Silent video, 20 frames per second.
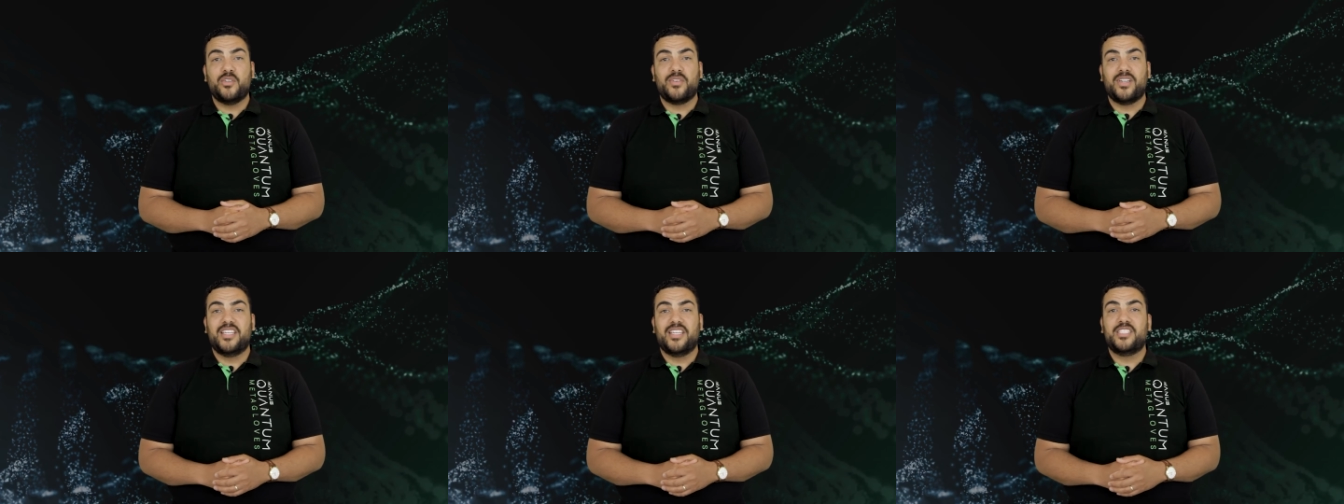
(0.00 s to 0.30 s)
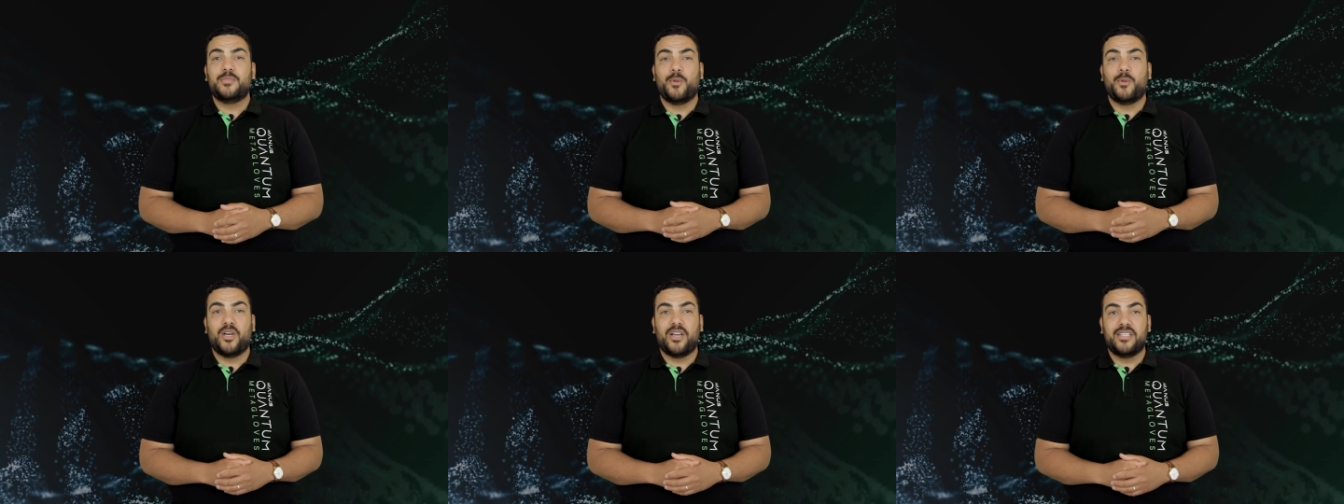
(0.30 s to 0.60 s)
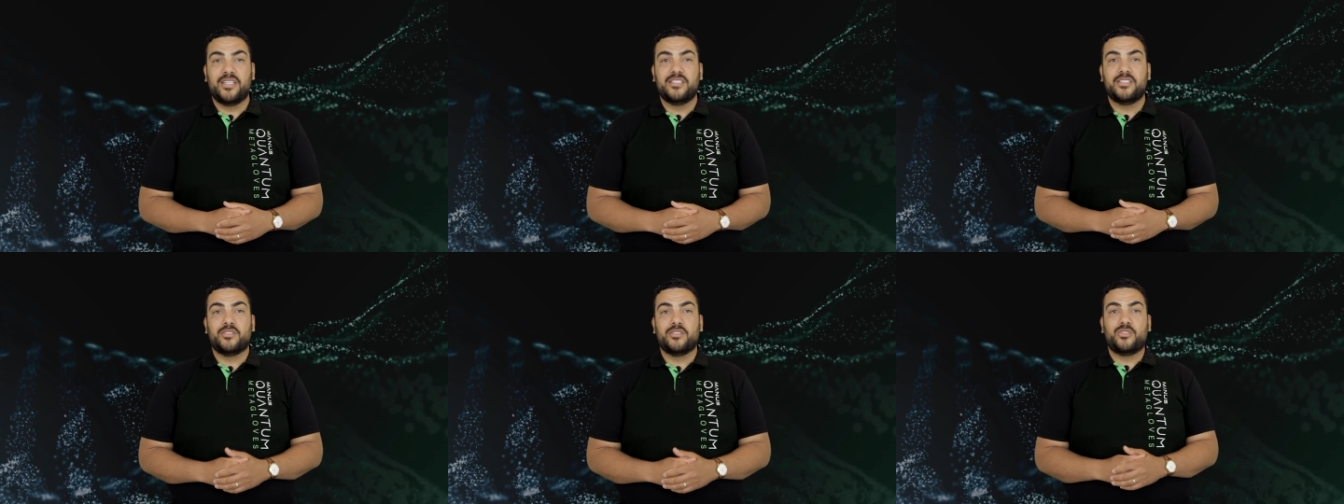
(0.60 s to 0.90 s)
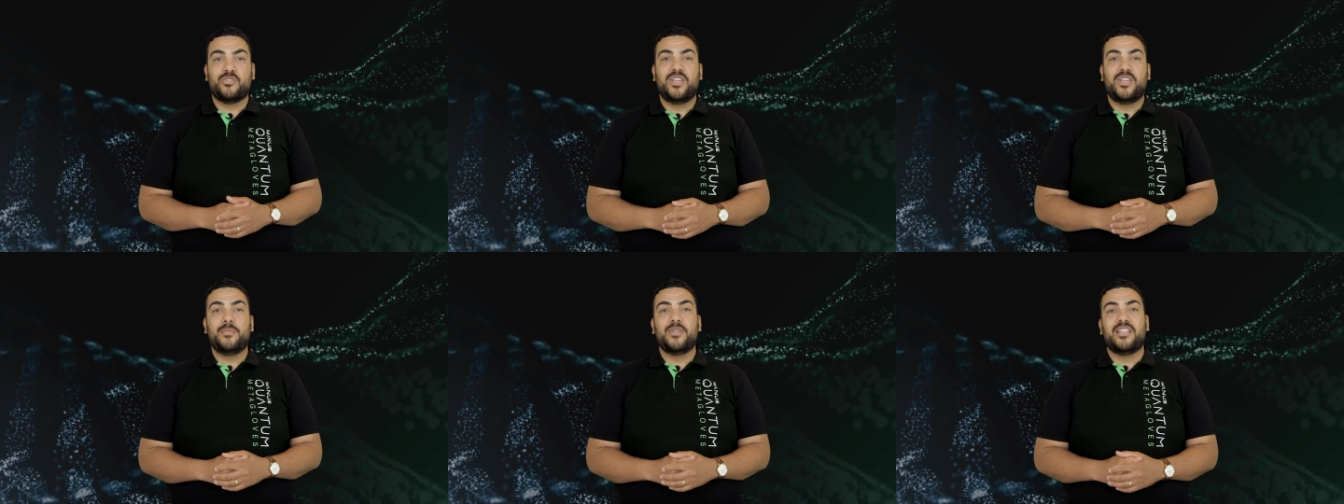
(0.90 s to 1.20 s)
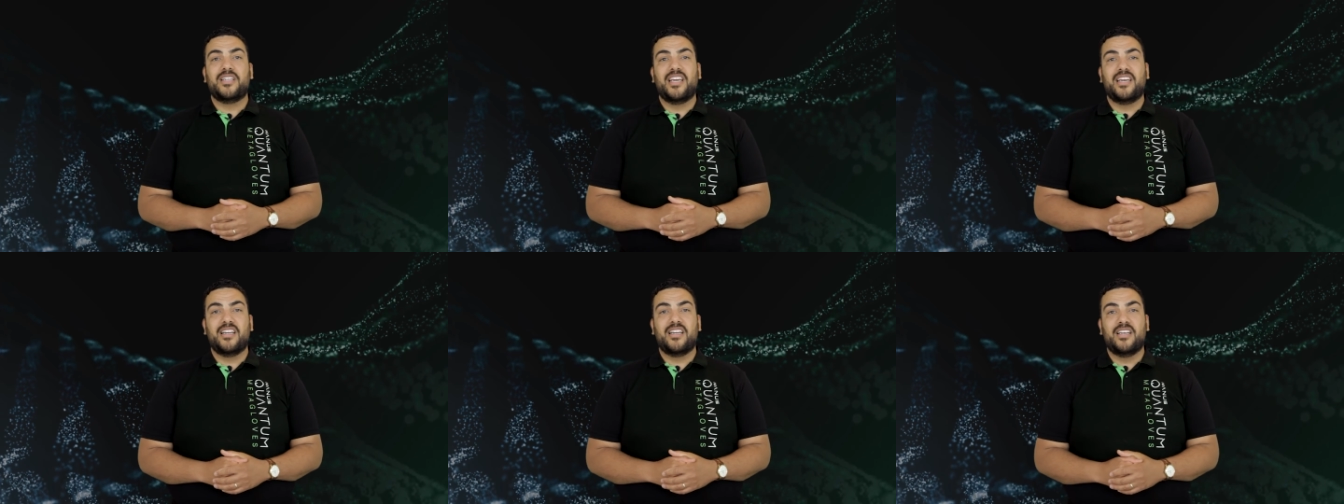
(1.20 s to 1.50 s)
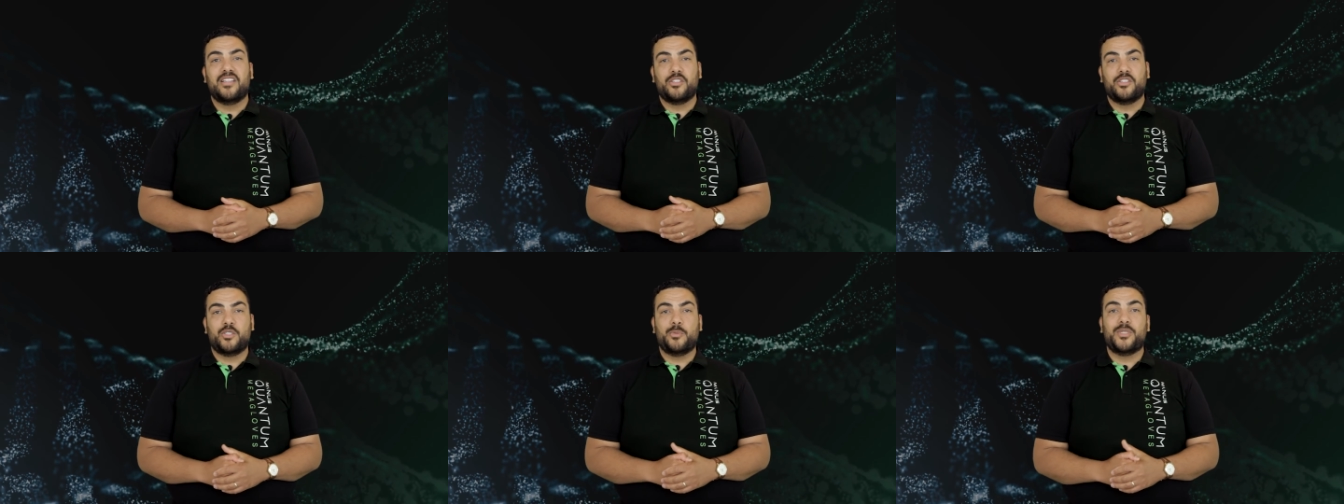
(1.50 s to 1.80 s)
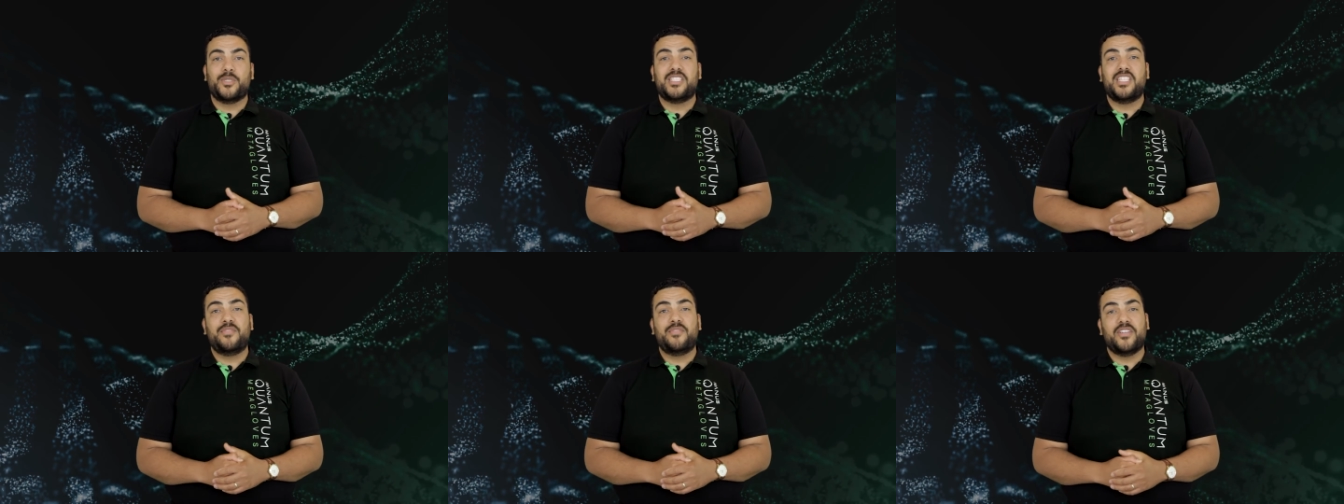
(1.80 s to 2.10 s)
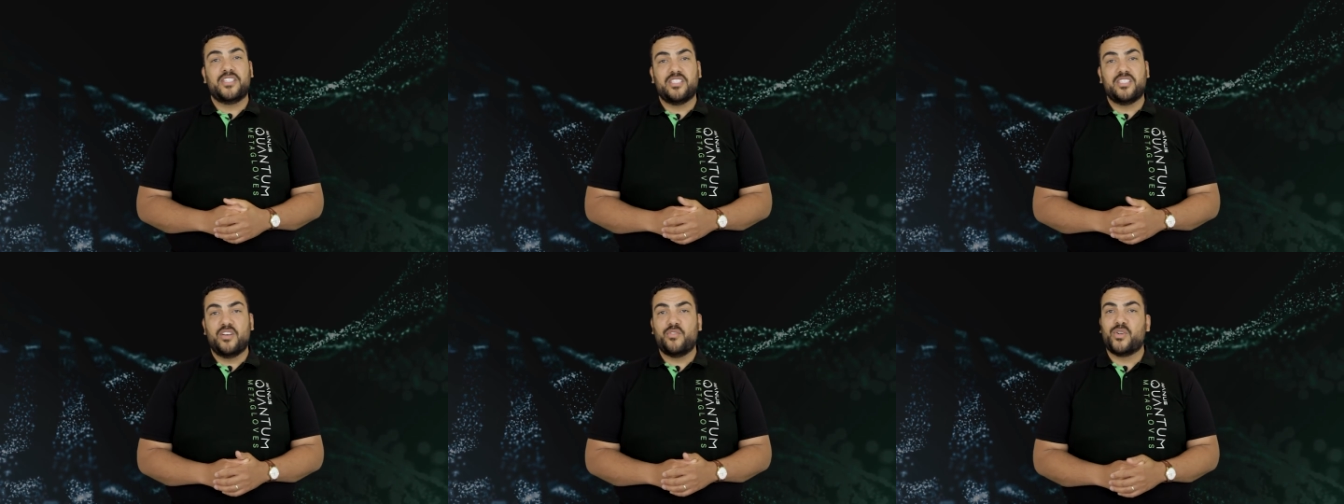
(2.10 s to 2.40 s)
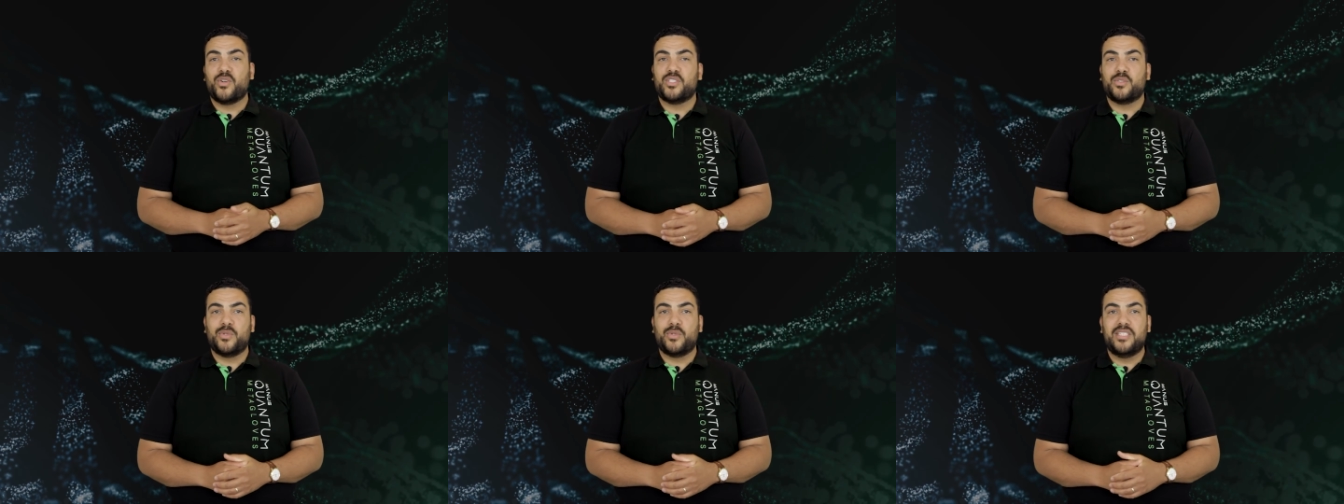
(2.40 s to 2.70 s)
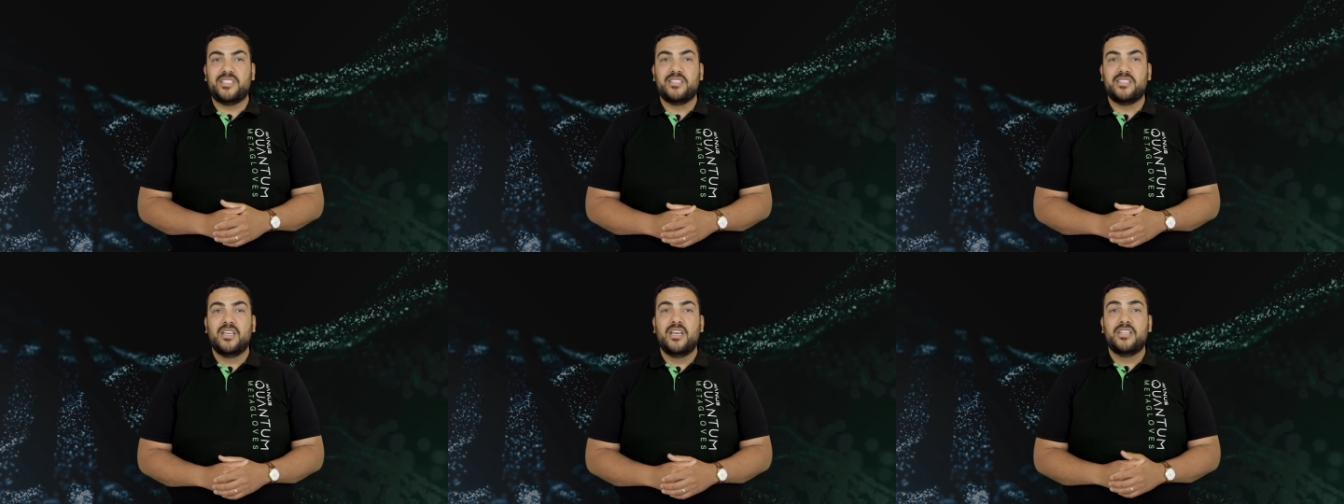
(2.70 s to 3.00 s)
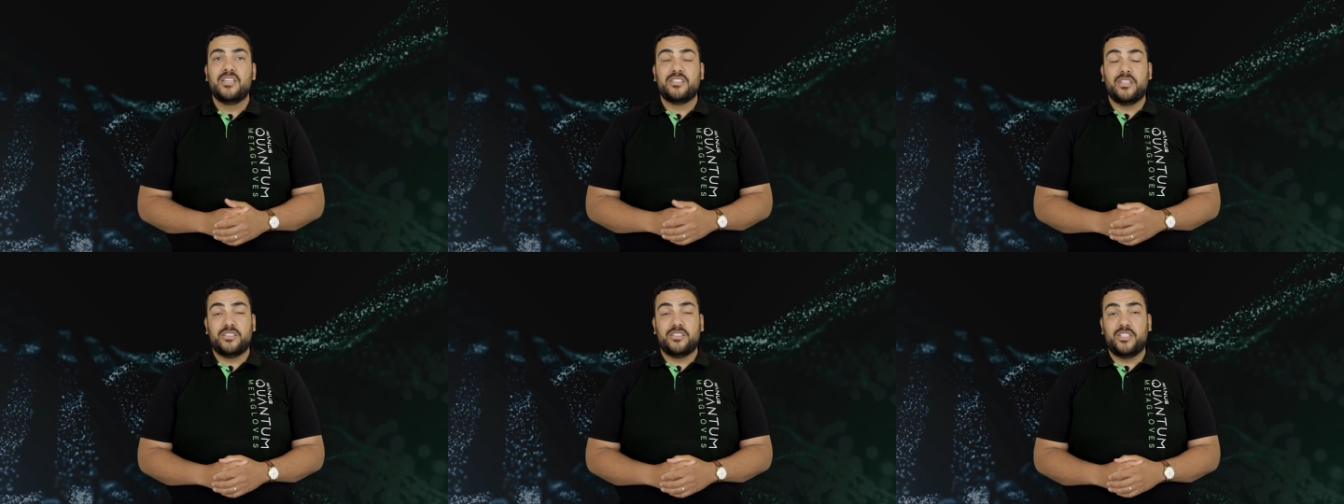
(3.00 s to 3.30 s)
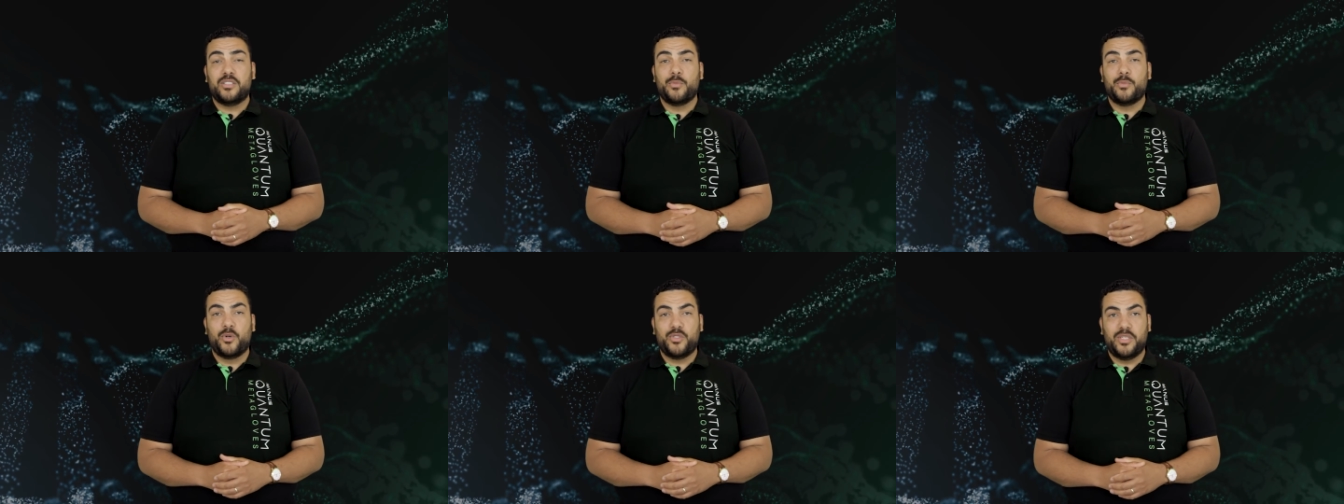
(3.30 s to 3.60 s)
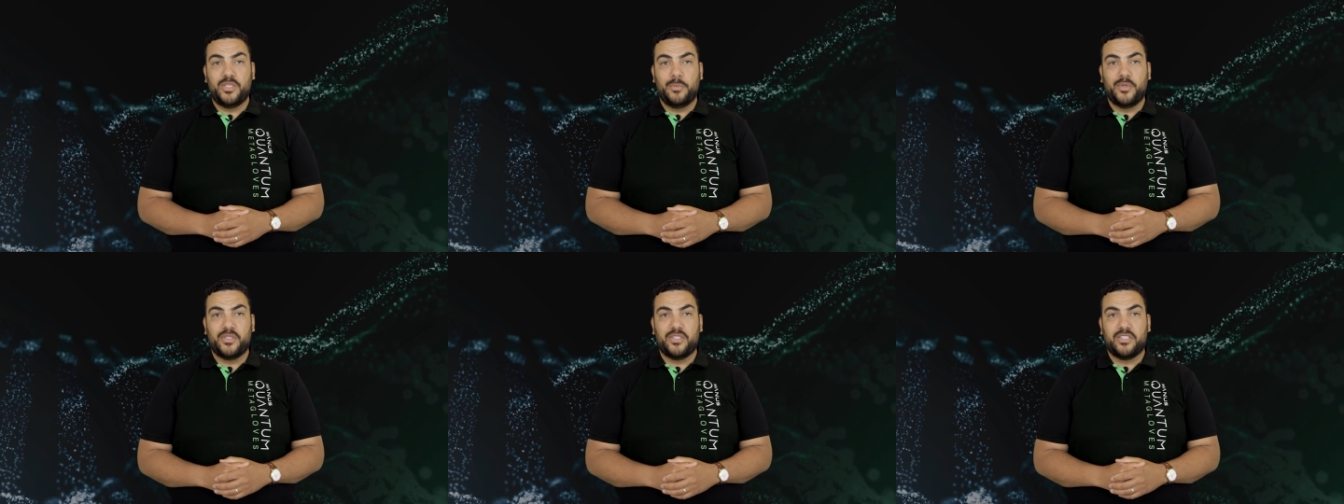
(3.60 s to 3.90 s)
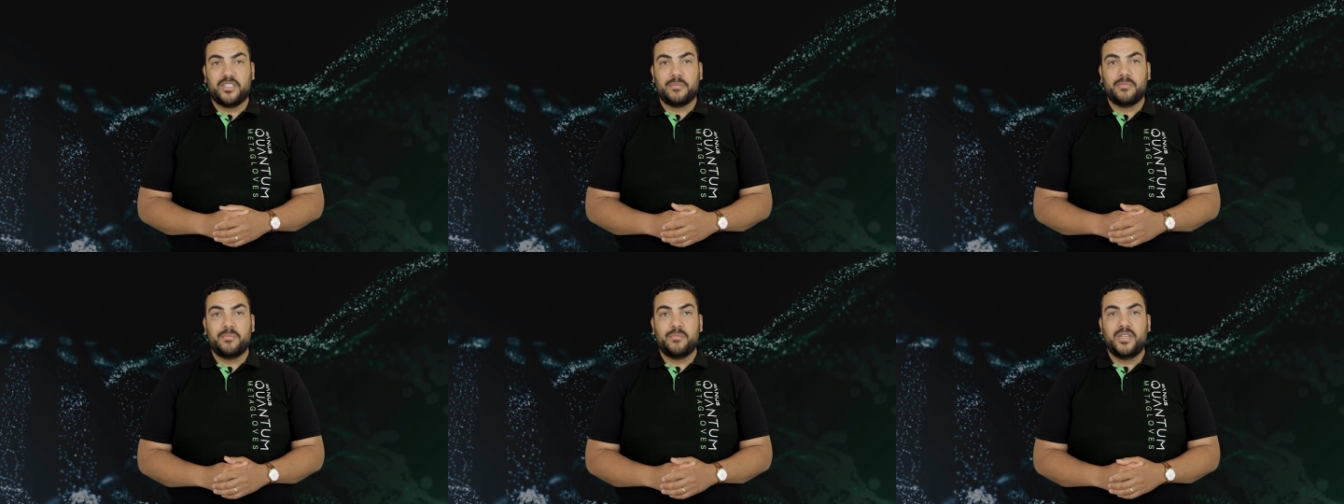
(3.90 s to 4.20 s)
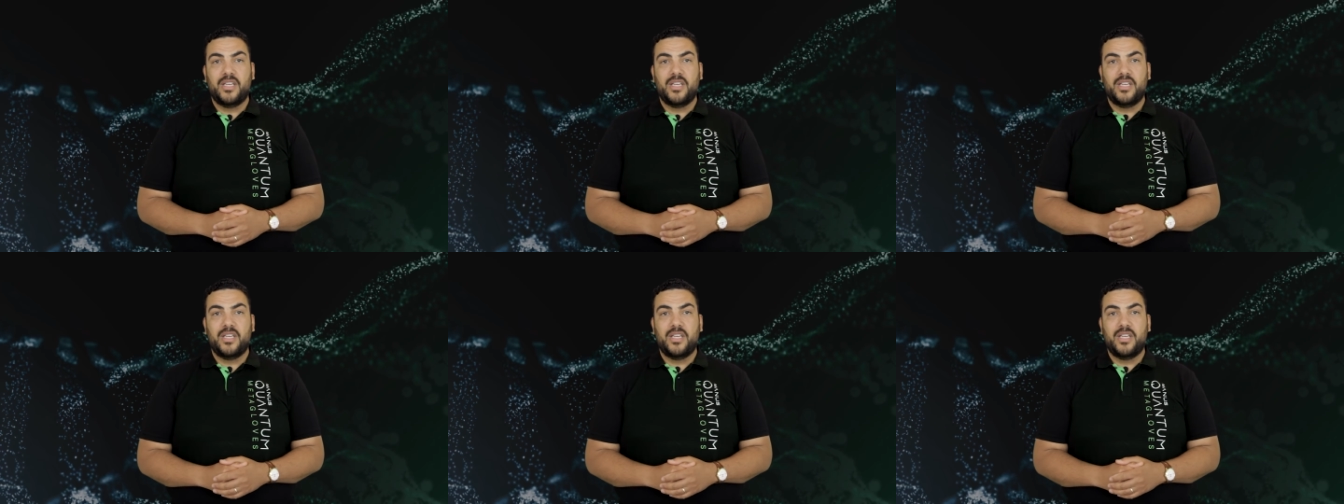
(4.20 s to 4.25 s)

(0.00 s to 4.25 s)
release plugins to stream the data into specific software suites, such as Motion Builder.